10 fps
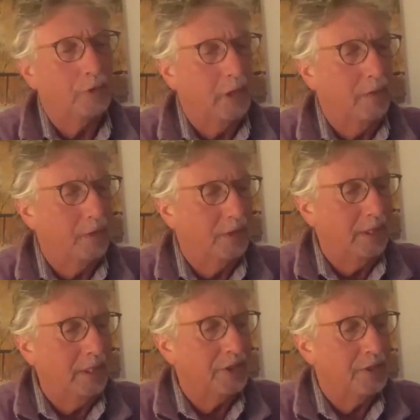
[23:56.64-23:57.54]
and the
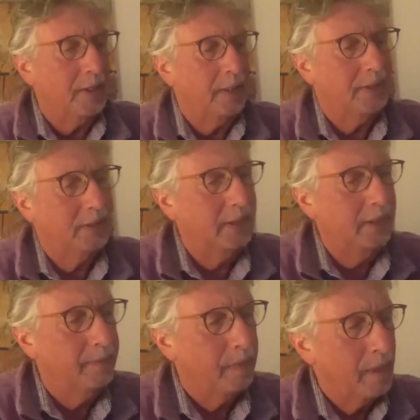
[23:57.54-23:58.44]
teens that I
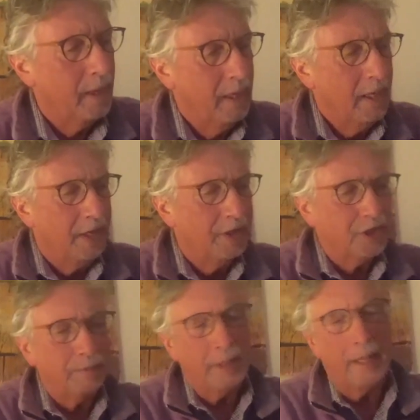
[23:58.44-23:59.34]
see. And
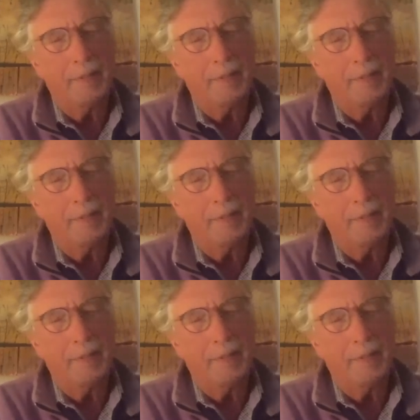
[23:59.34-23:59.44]
sometimes